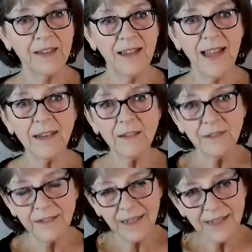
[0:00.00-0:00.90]
and
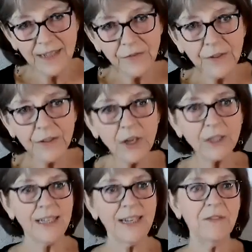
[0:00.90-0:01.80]
the
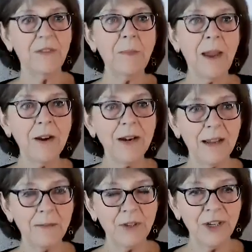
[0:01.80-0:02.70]
difficulty of the
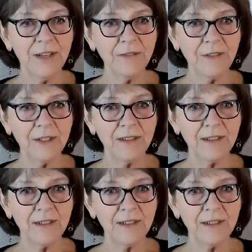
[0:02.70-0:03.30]
paradigm shift.